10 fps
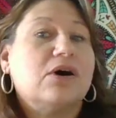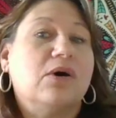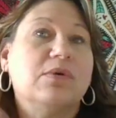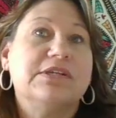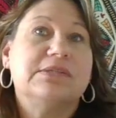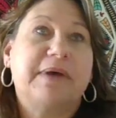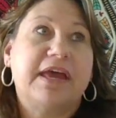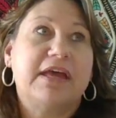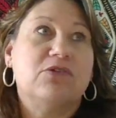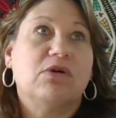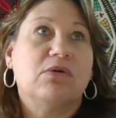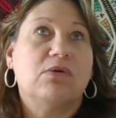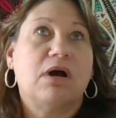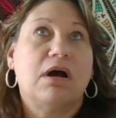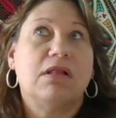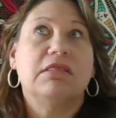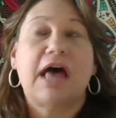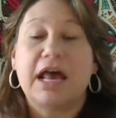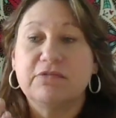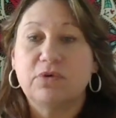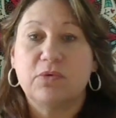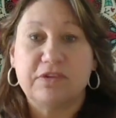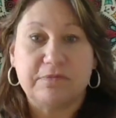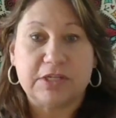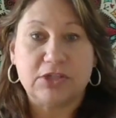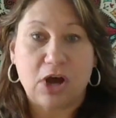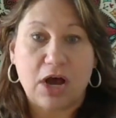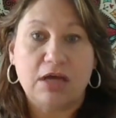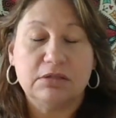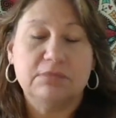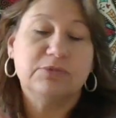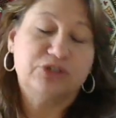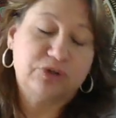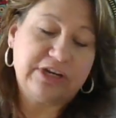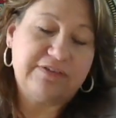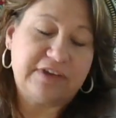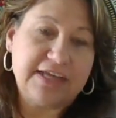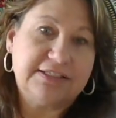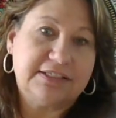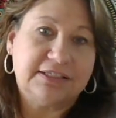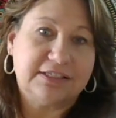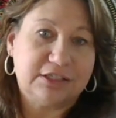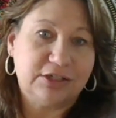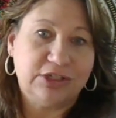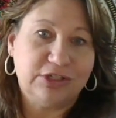always been, or a lot of what we've been taught, a majority of cases is,